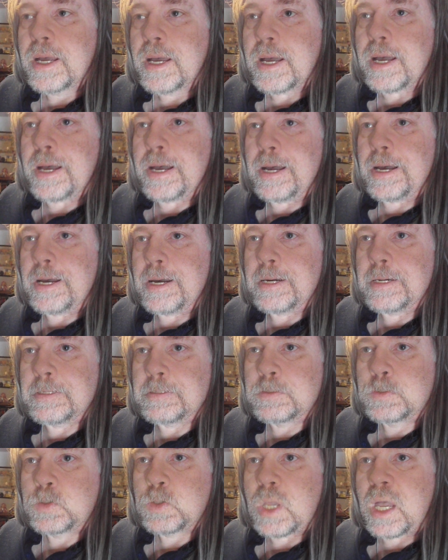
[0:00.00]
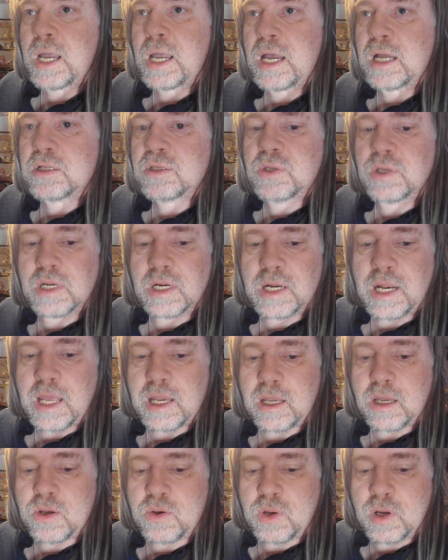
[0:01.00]
Um, I got treated
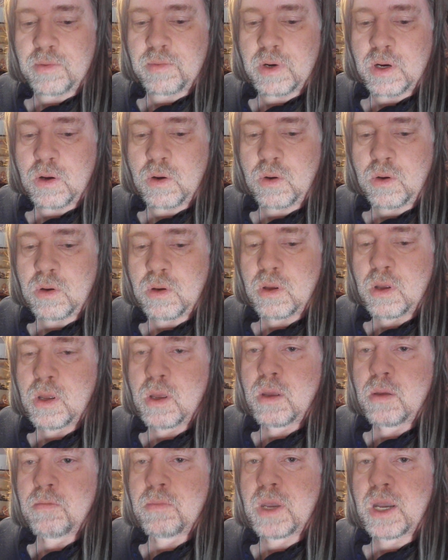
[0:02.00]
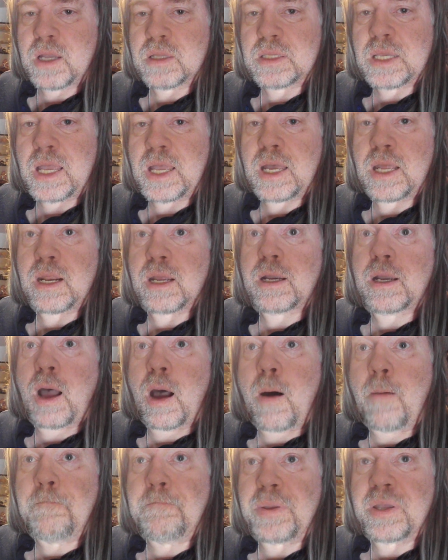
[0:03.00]
like a criminal because I had a
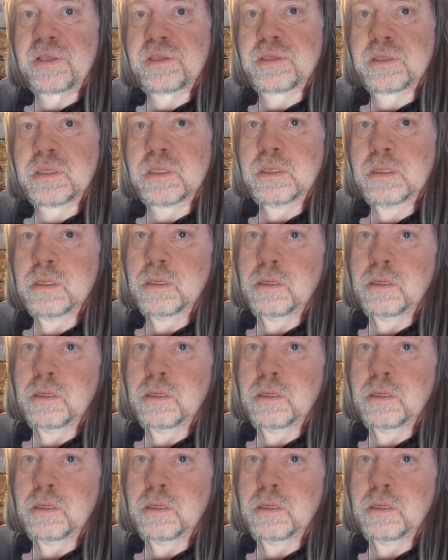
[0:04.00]
compass.